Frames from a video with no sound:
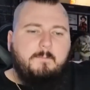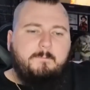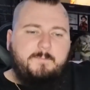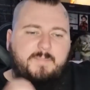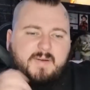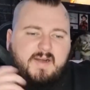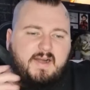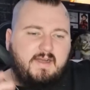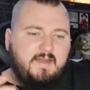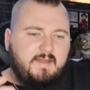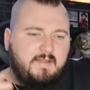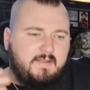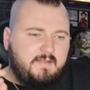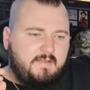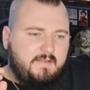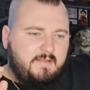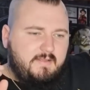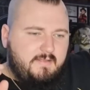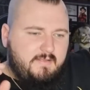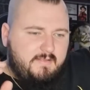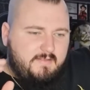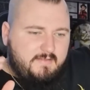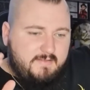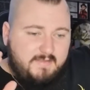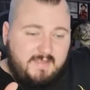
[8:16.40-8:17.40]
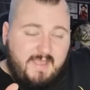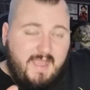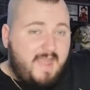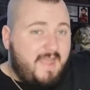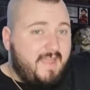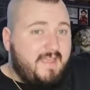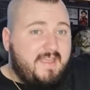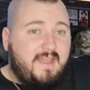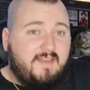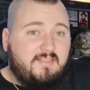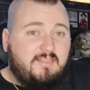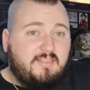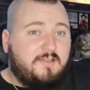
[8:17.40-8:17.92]
But, yeah,
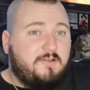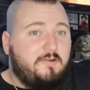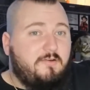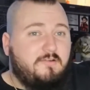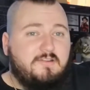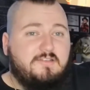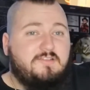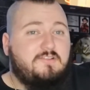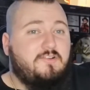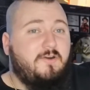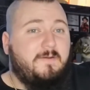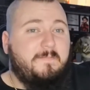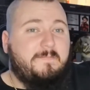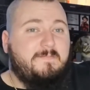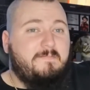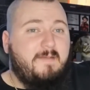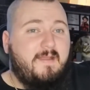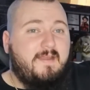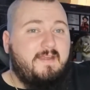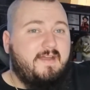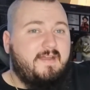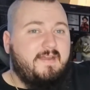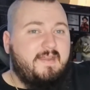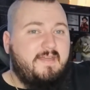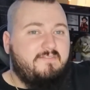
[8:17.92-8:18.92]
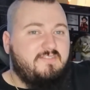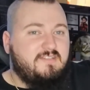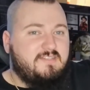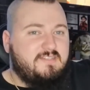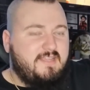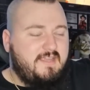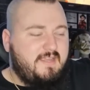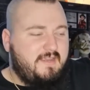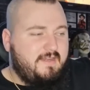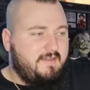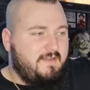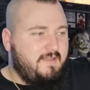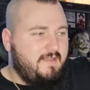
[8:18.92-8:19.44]
he had the coolest corpse paint I'd ever
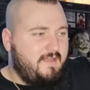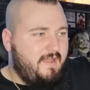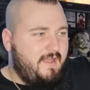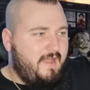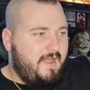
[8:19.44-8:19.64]
seen.